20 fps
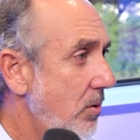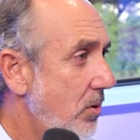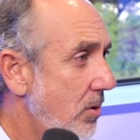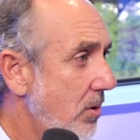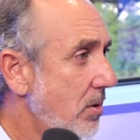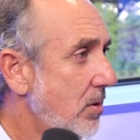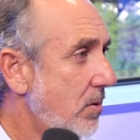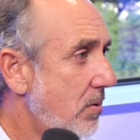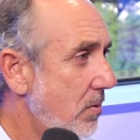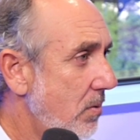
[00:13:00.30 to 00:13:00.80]

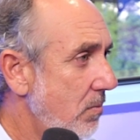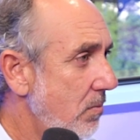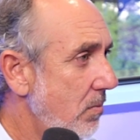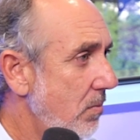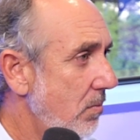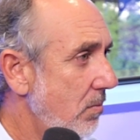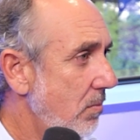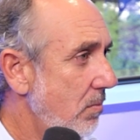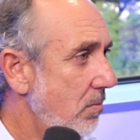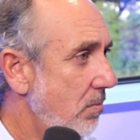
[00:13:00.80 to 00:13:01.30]
Just
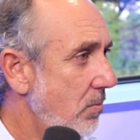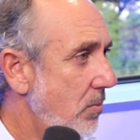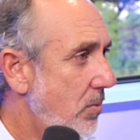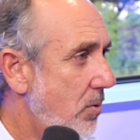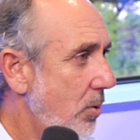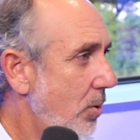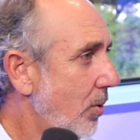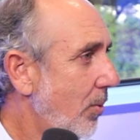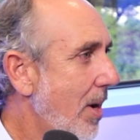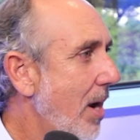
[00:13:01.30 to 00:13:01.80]

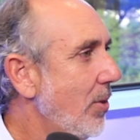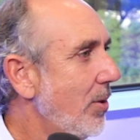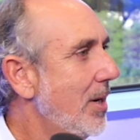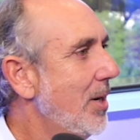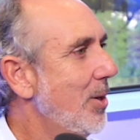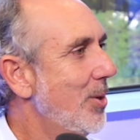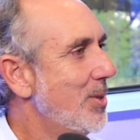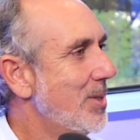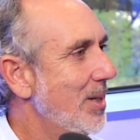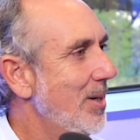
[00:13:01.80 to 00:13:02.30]
do the right
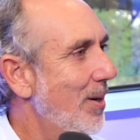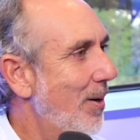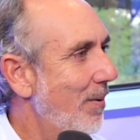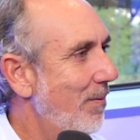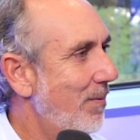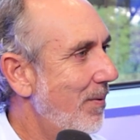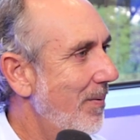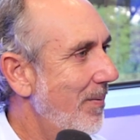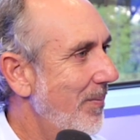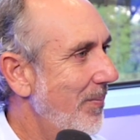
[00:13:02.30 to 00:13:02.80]
thing
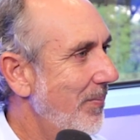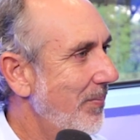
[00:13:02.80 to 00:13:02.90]
yourself.